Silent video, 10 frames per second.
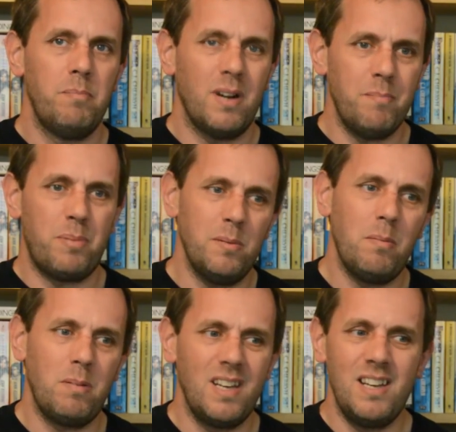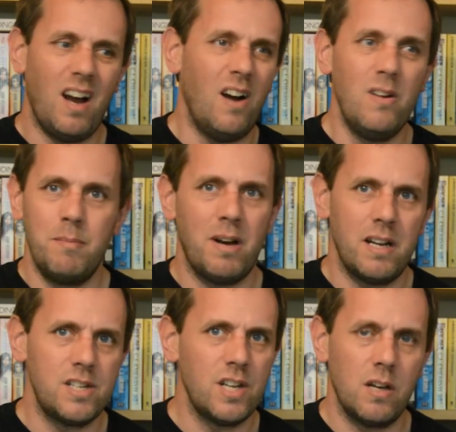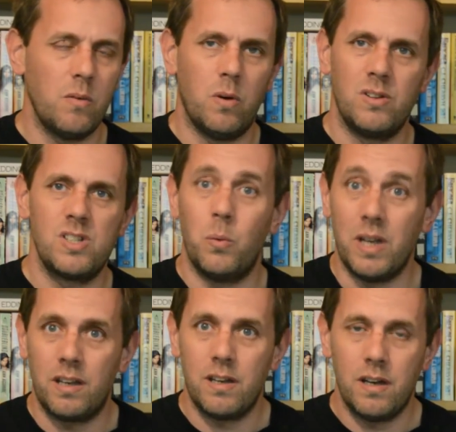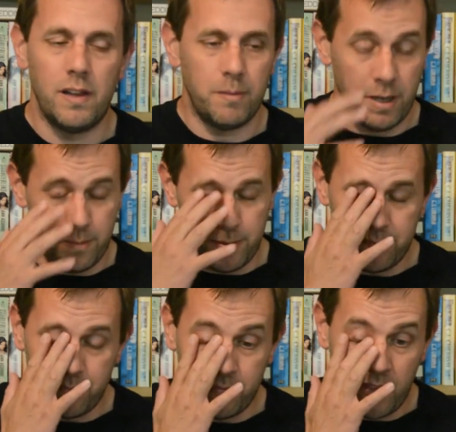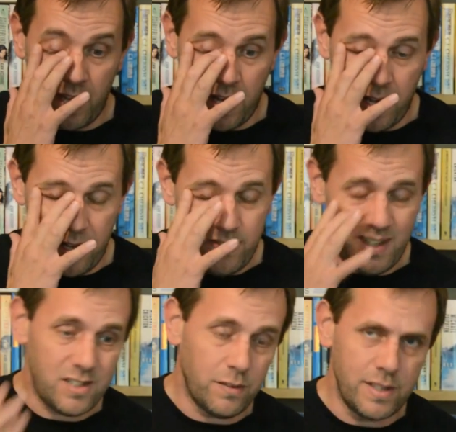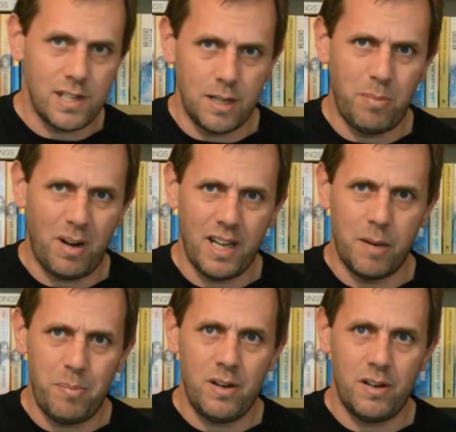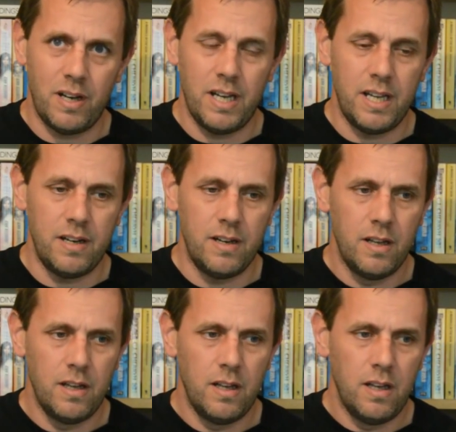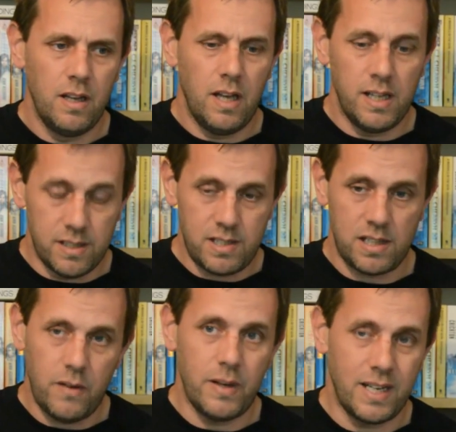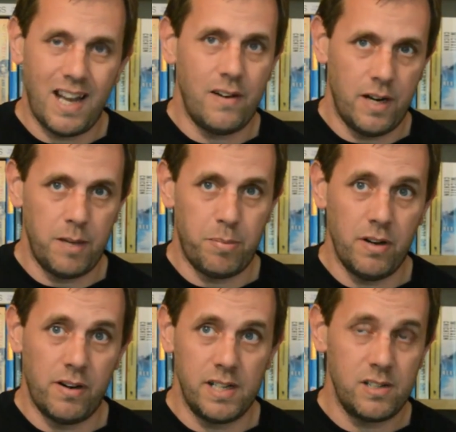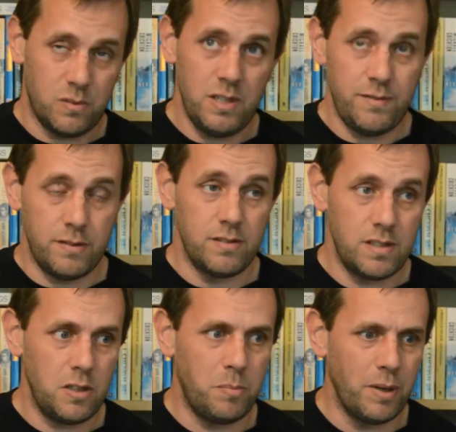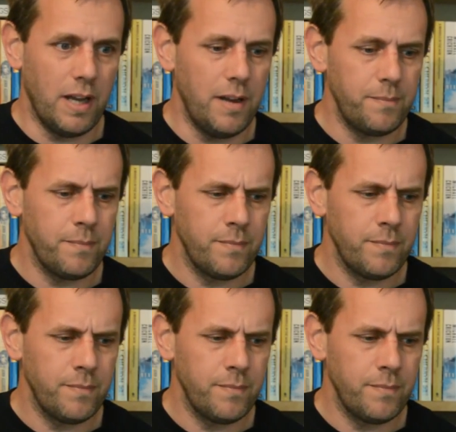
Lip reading: But I'm probably only managing once a week at the moment. And that's obviously playing a part in slowing down any progress or even stopping it.